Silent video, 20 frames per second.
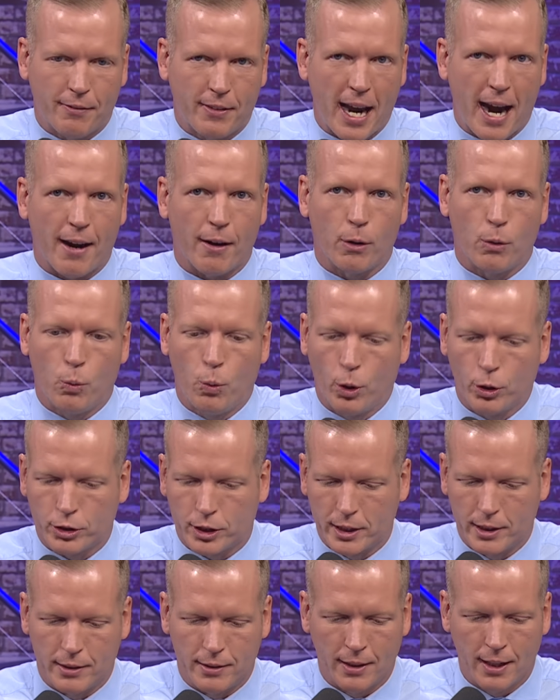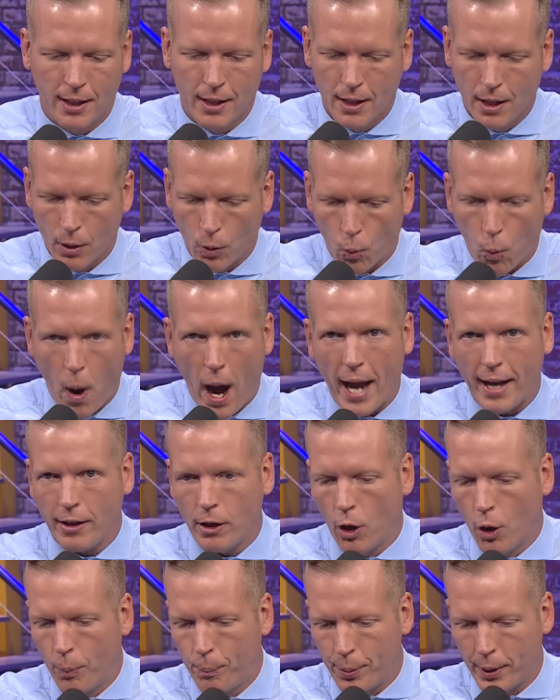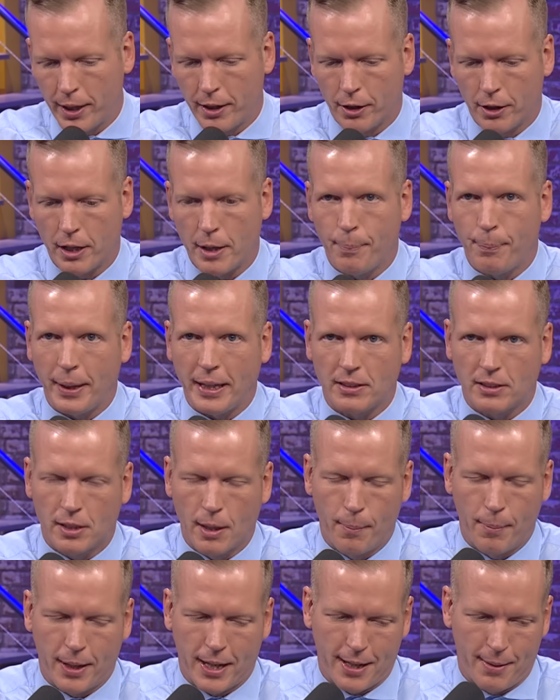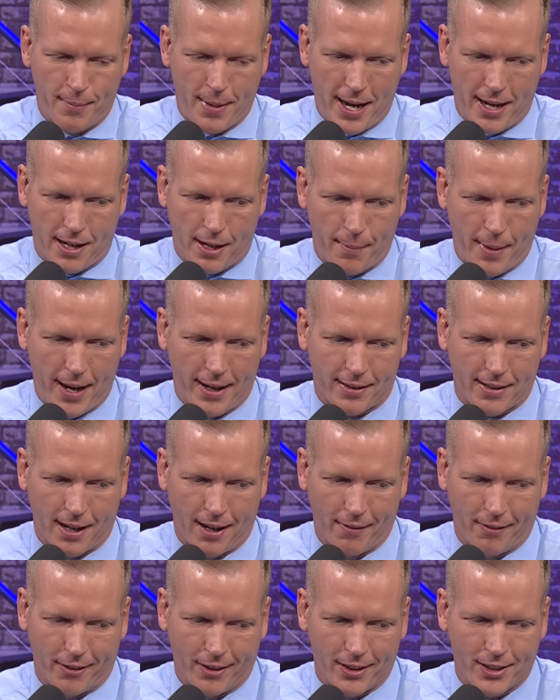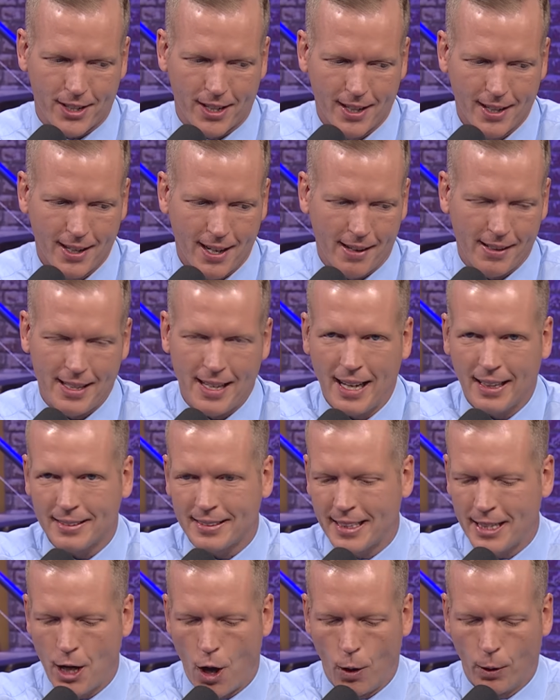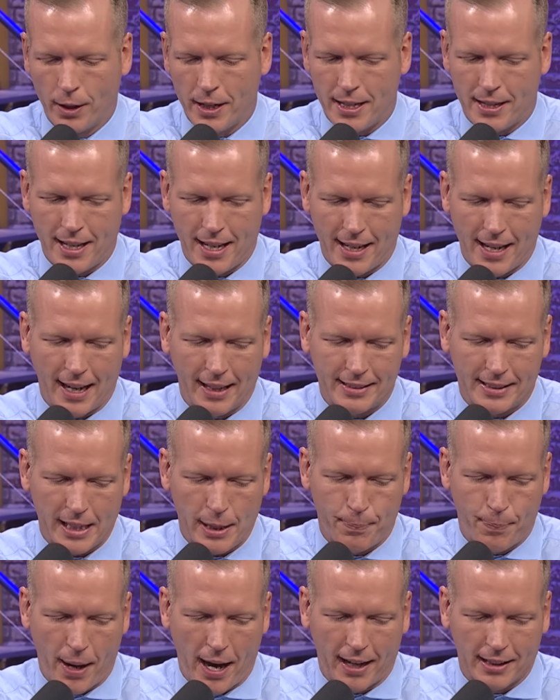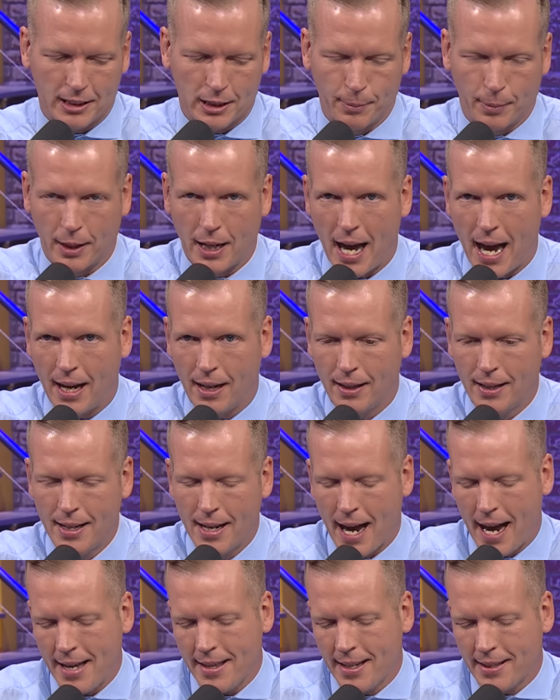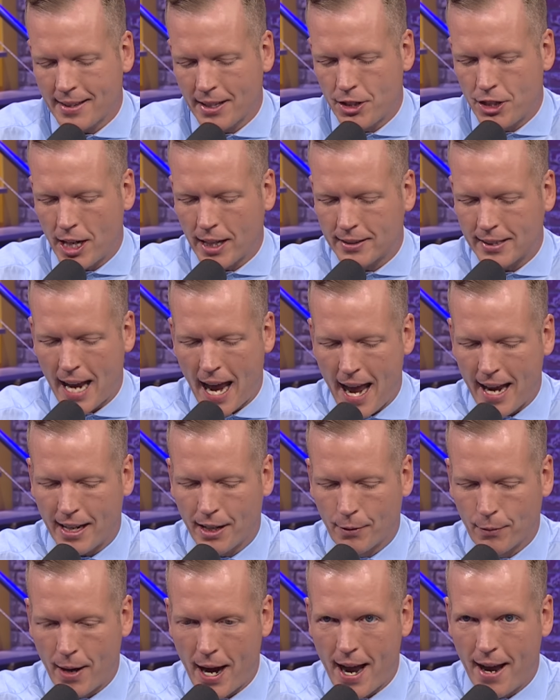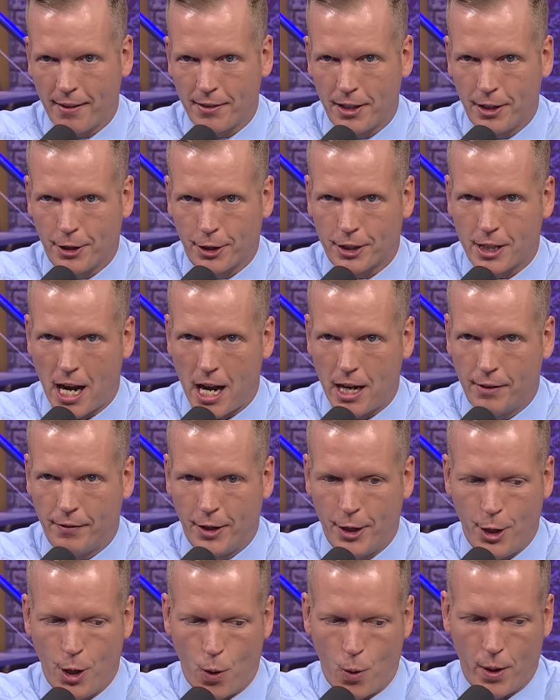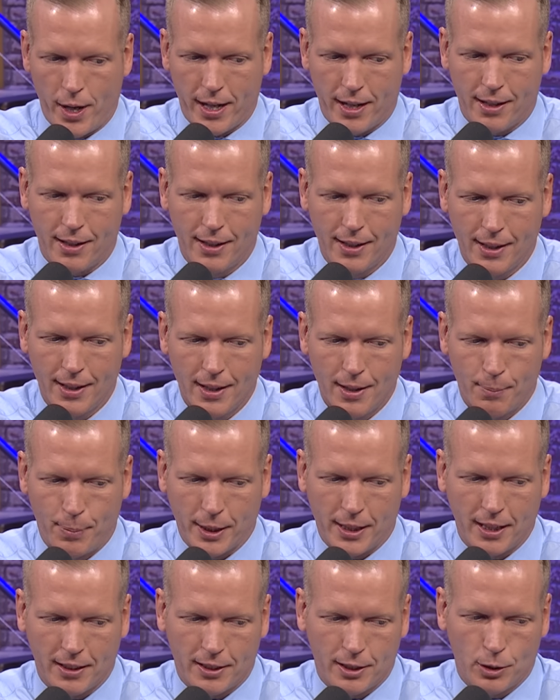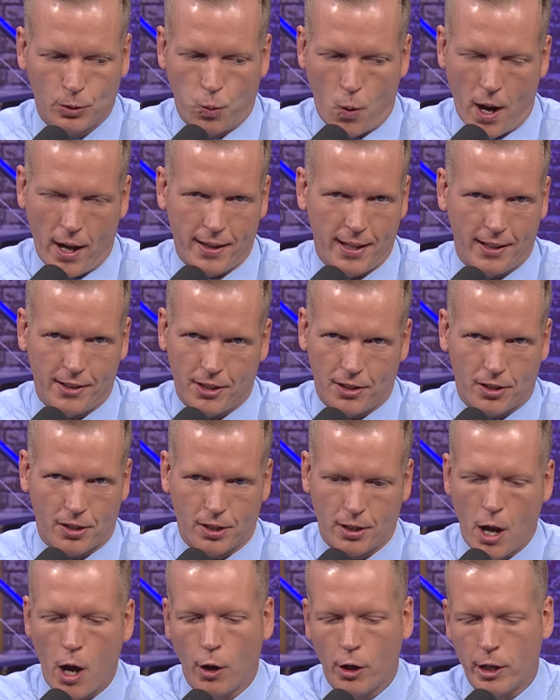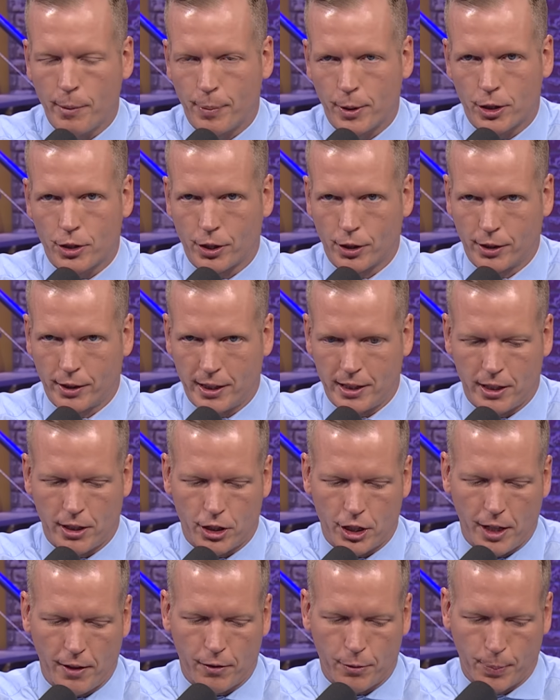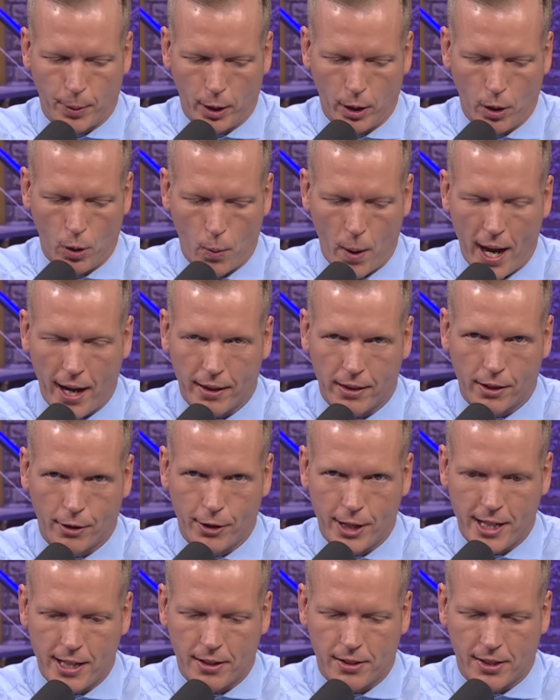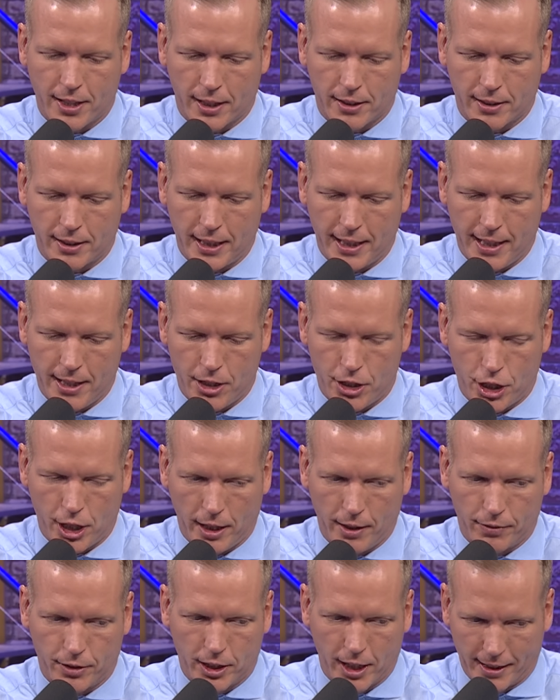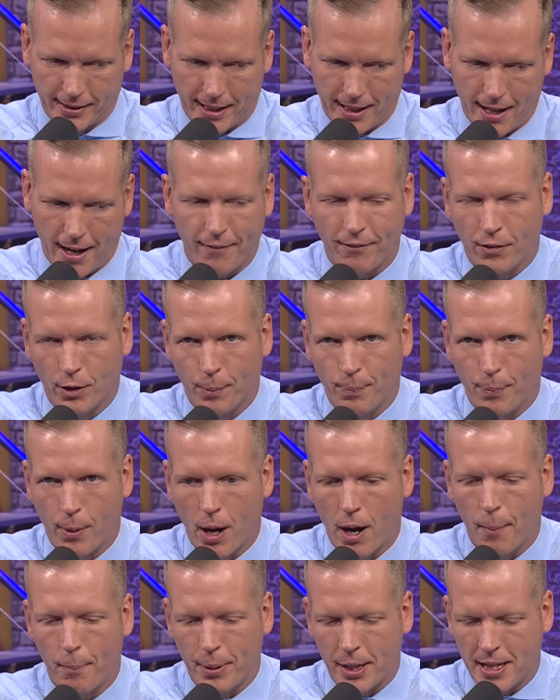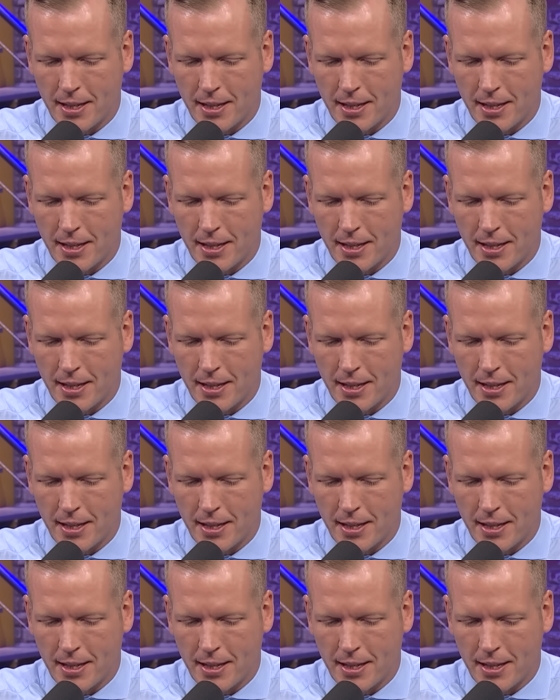Garrett Wilson wide open or he beats somebody in man to man coverage. I mean, that's the only thing I see possible. I, I think the Jets hang around and are kind of annoying but this is one that just slowly but surely the Chiefs pull away. 30 to 16 Chiefs Sunday night football. Be